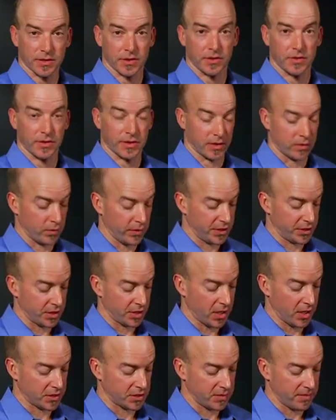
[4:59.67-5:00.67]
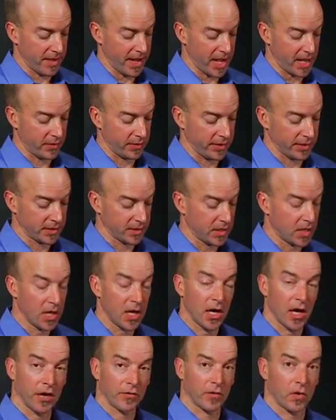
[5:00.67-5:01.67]
so you can recharge the batteries.
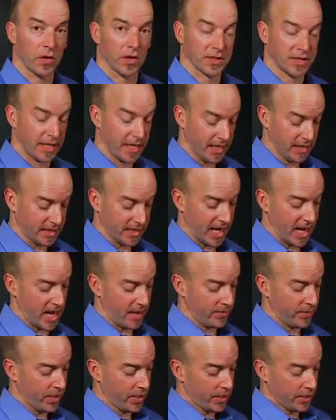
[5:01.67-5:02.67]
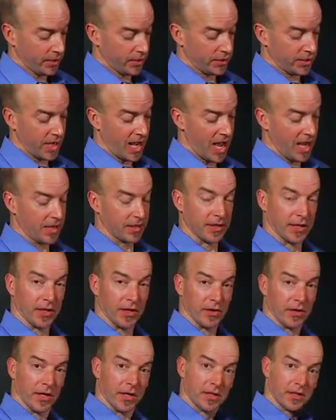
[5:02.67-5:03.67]
Of course, anytime you dock the
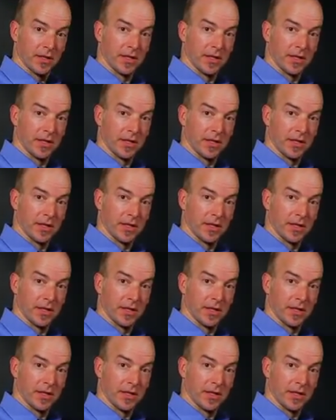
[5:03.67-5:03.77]
unit